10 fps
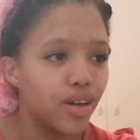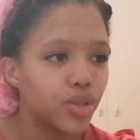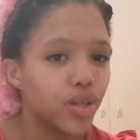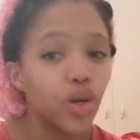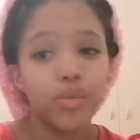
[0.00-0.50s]

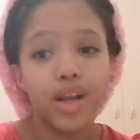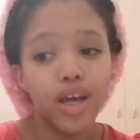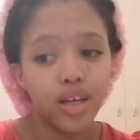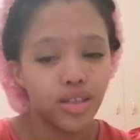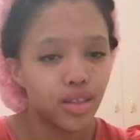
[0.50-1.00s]
She went home
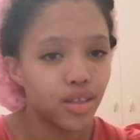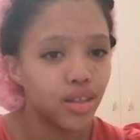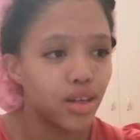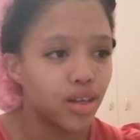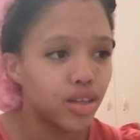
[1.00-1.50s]
later,
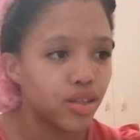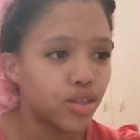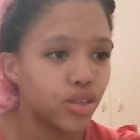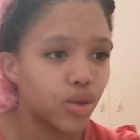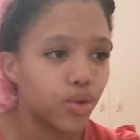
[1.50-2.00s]

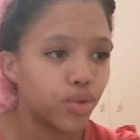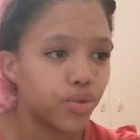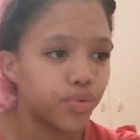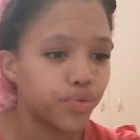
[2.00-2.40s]
so